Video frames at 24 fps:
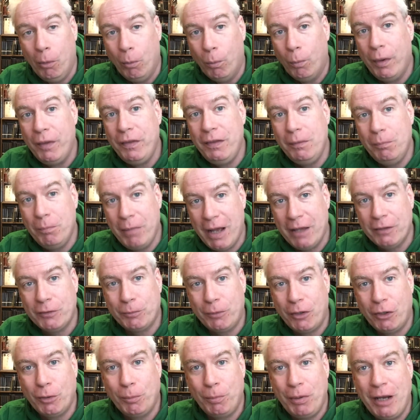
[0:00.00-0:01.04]
When mass
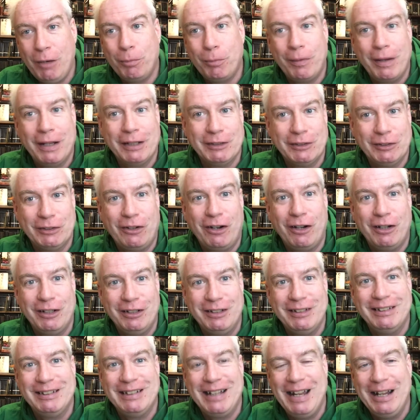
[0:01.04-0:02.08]
market paperbacks
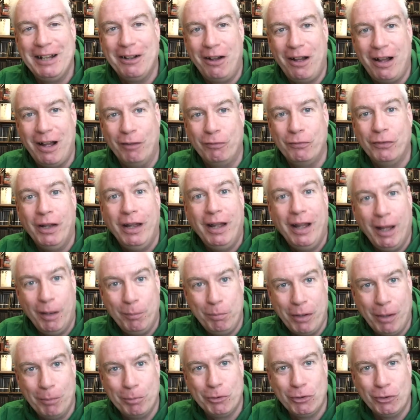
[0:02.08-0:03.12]
started to take off
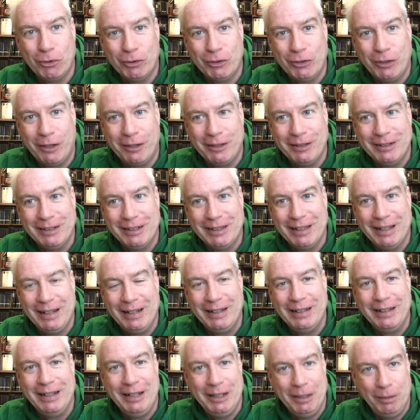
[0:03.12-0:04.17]
and publishers started to
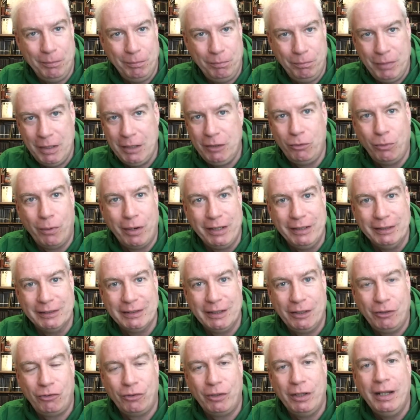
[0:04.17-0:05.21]
think in mid 20th
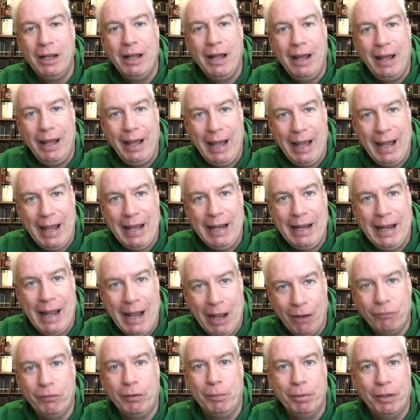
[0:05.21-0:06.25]
century, hey,
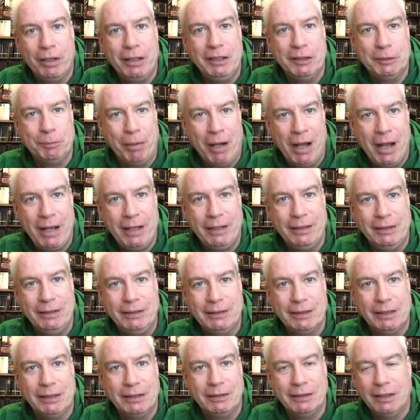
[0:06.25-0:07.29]
everybody is buying
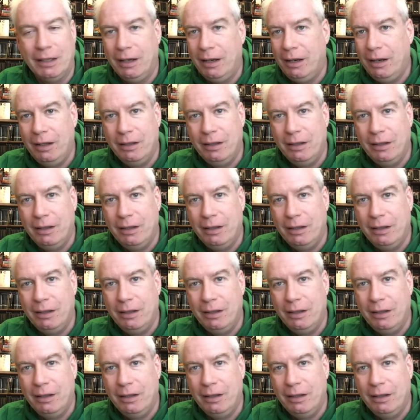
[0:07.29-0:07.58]
these things,